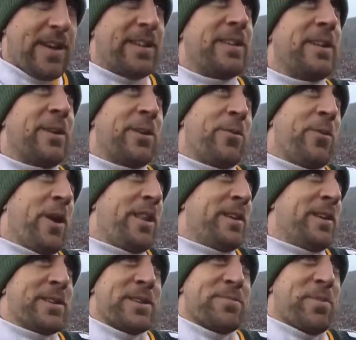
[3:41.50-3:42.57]
and I found
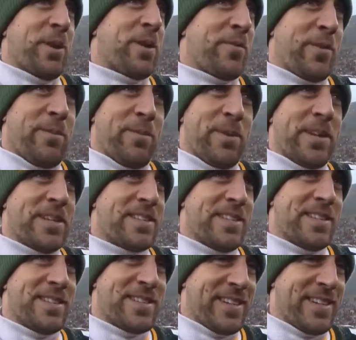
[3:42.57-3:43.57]
this perfect place.